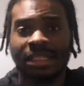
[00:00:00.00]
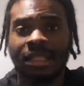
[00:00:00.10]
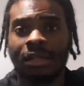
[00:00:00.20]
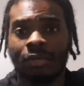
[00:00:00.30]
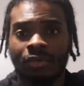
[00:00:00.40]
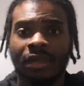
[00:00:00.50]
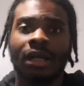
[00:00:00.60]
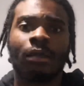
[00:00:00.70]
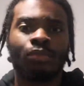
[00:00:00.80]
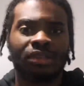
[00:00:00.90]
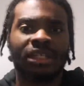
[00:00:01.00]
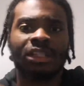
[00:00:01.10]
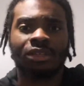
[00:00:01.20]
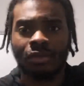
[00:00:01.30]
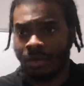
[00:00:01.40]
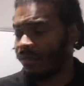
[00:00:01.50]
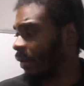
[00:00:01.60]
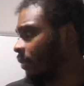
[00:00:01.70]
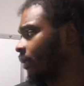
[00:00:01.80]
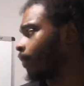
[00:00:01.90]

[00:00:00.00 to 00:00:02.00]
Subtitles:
career, and protection of our family.